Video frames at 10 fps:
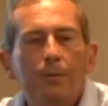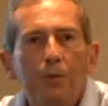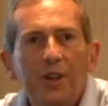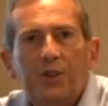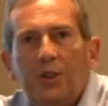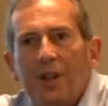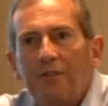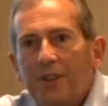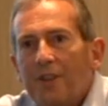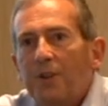risk
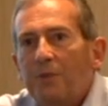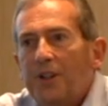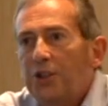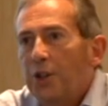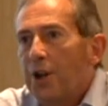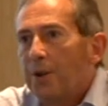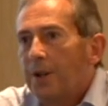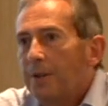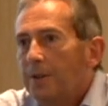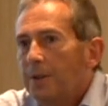given
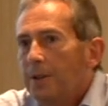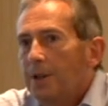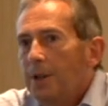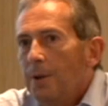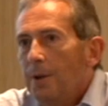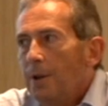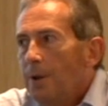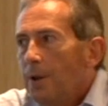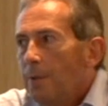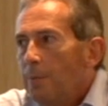return
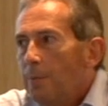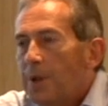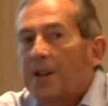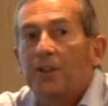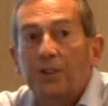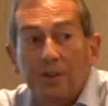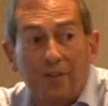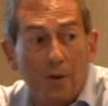begins to